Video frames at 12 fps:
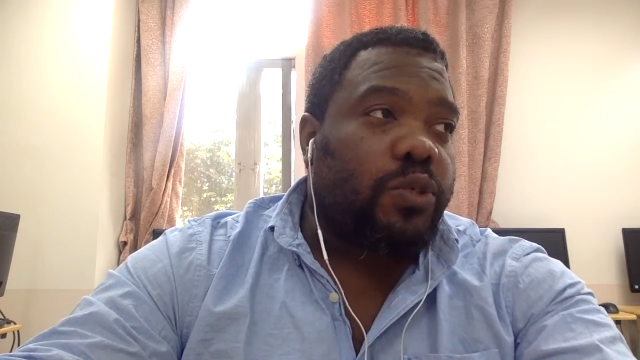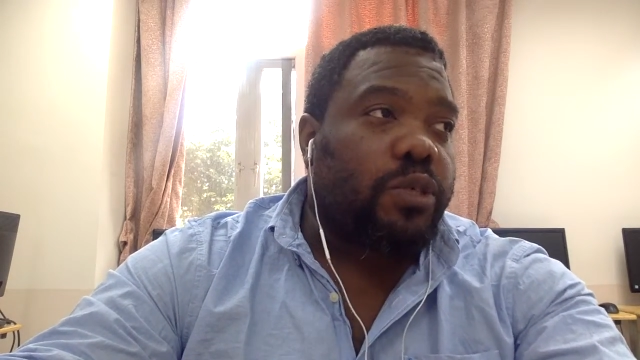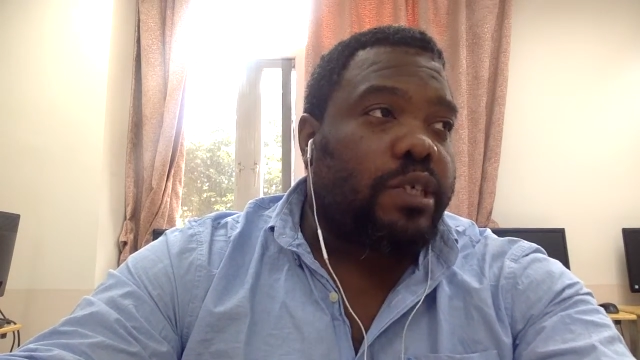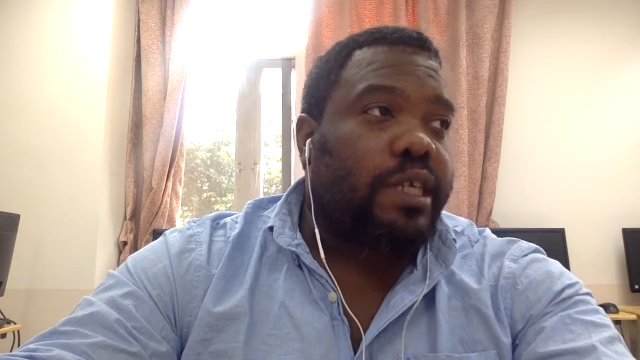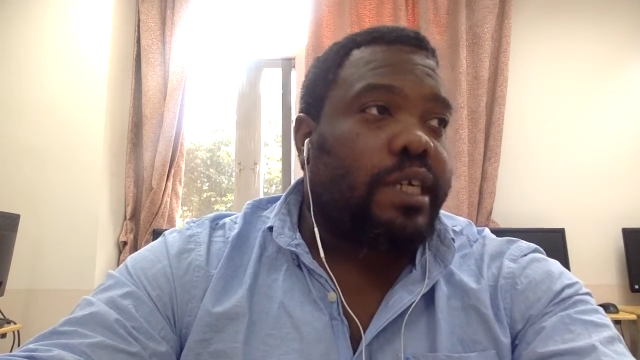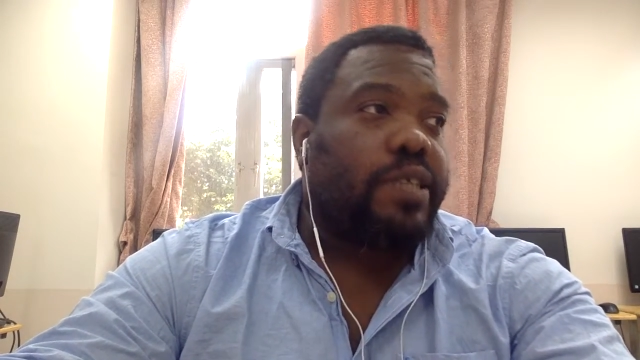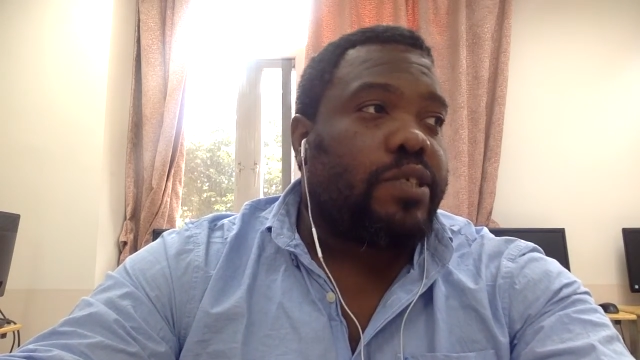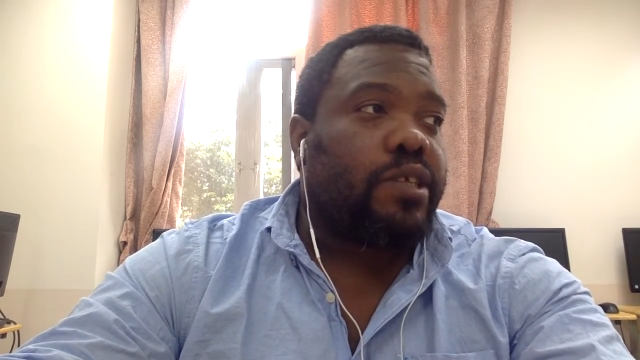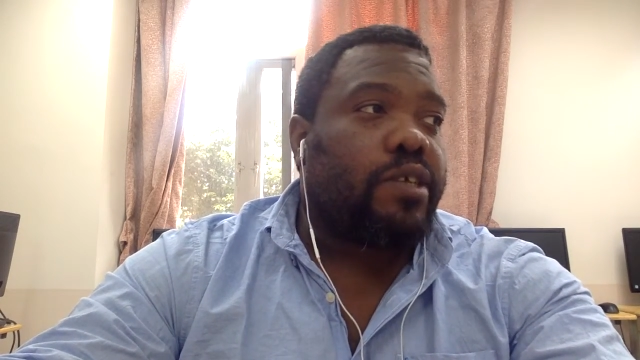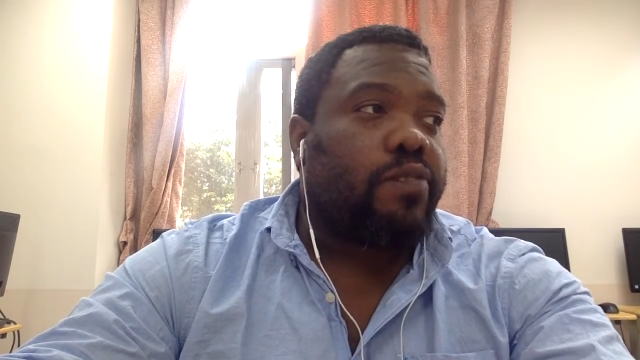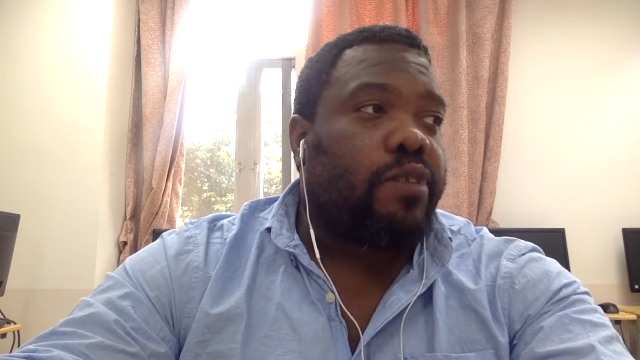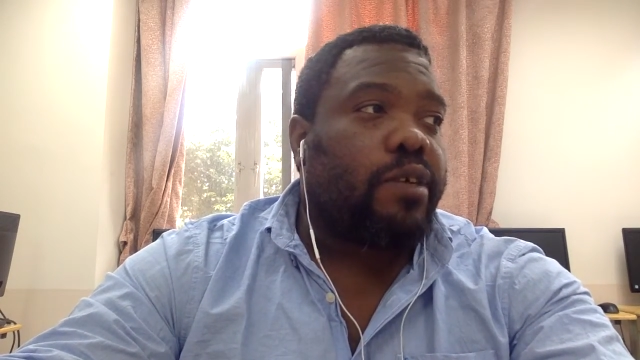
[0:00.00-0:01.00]
or in case
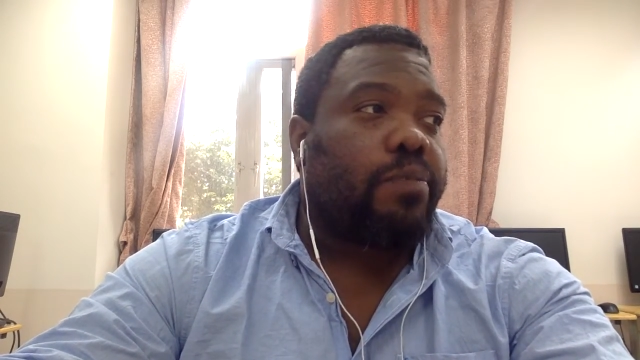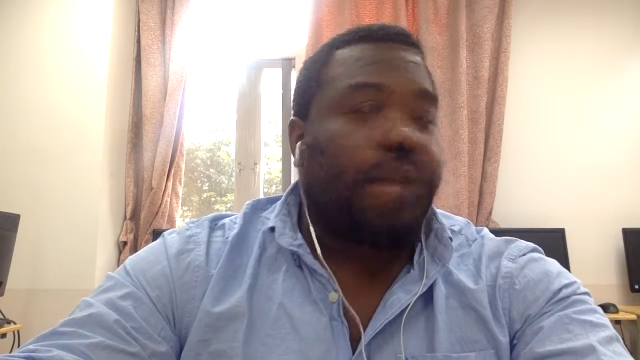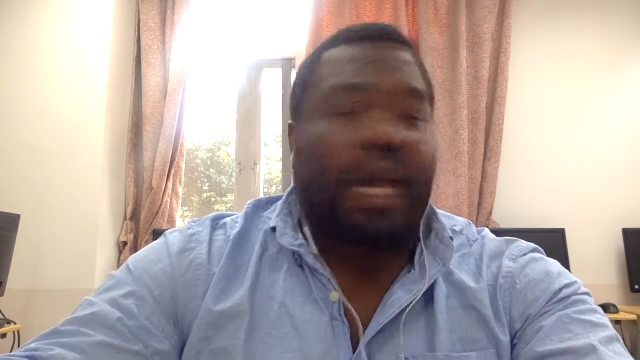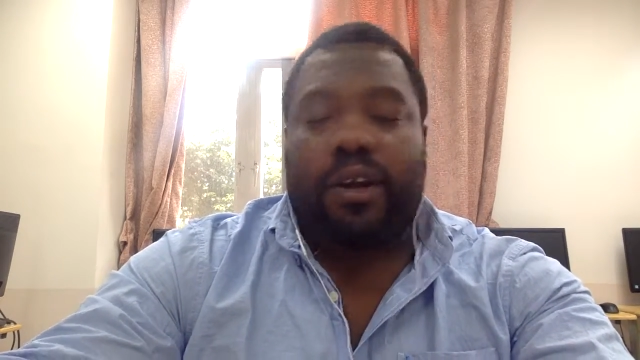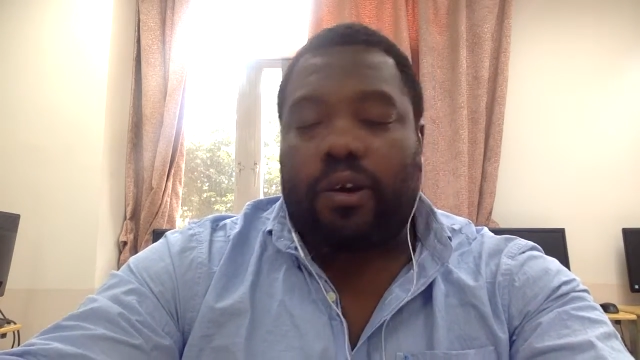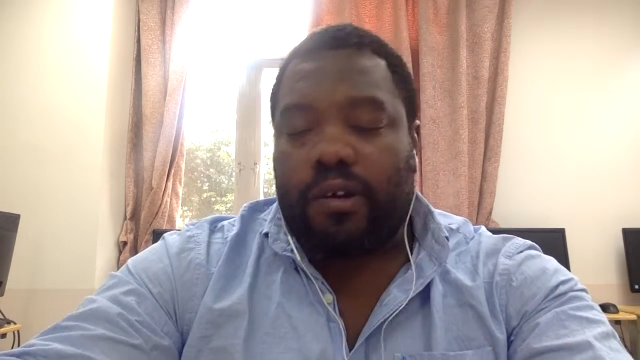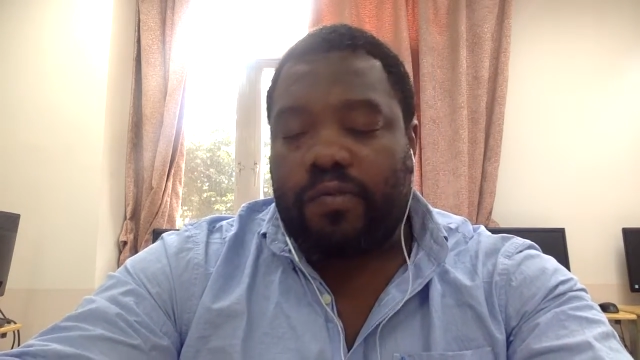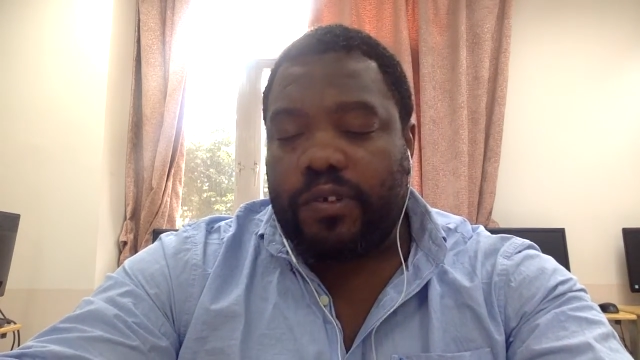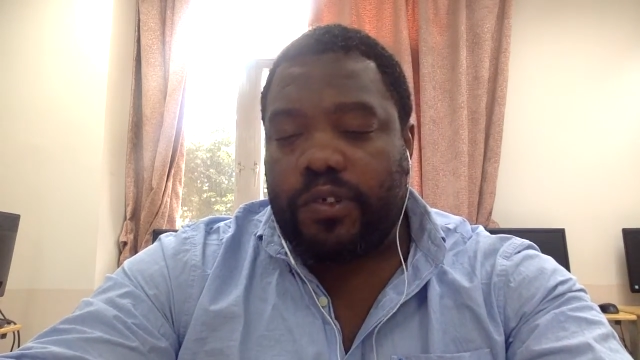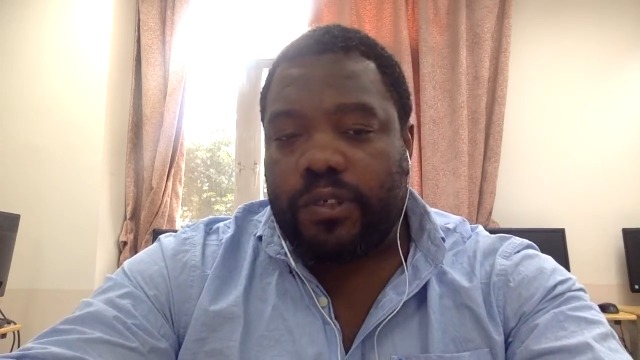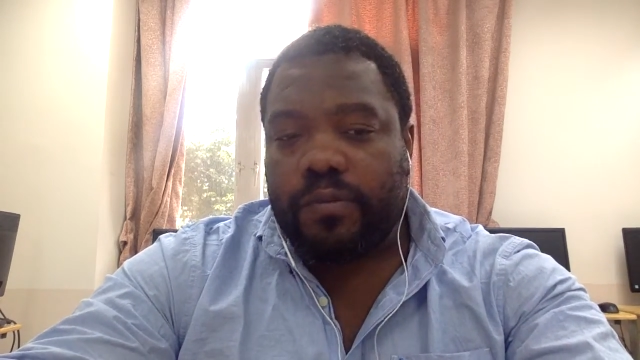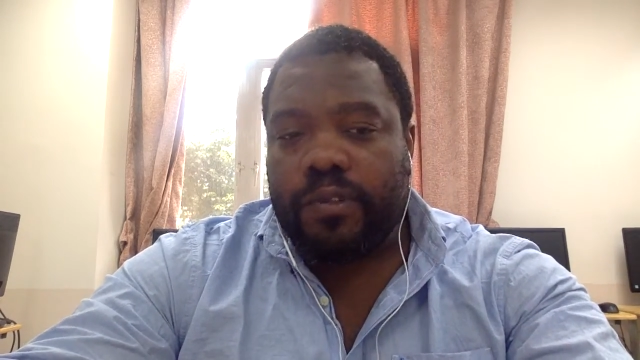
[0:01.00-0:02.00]
of a bad harvest,